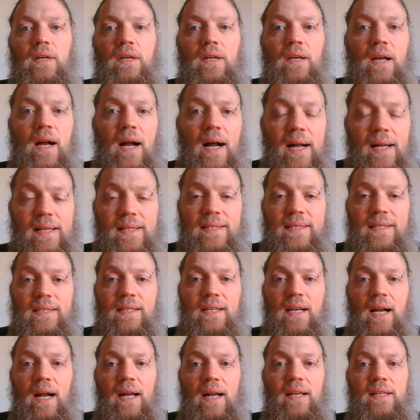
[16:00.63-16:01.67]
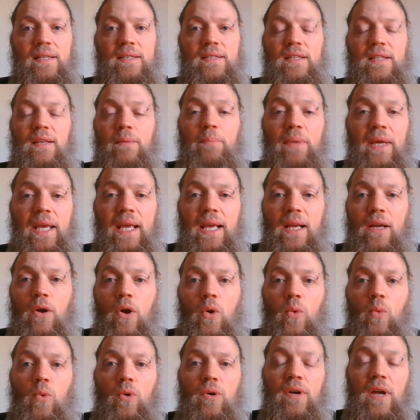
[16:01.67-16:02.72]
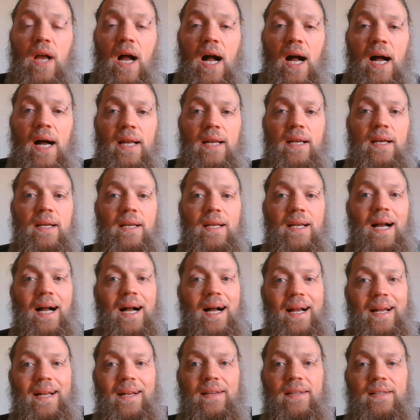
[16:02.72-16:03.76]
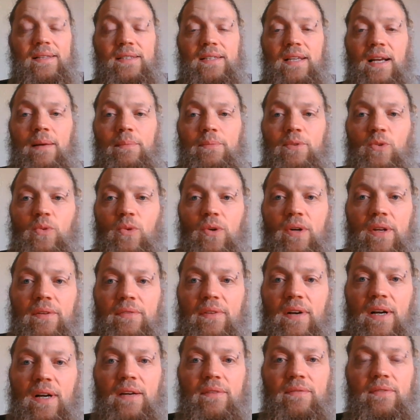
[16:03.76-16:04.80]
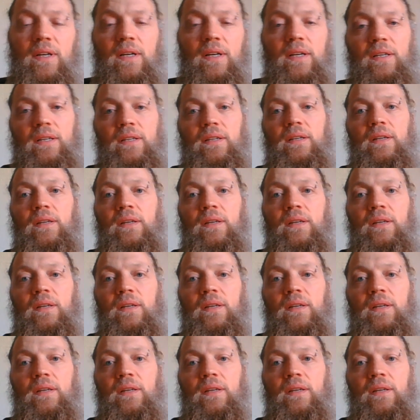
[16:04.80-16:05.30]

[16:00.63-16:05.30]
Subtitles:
God's guidance. The meek will God guide. Psalm 25:9.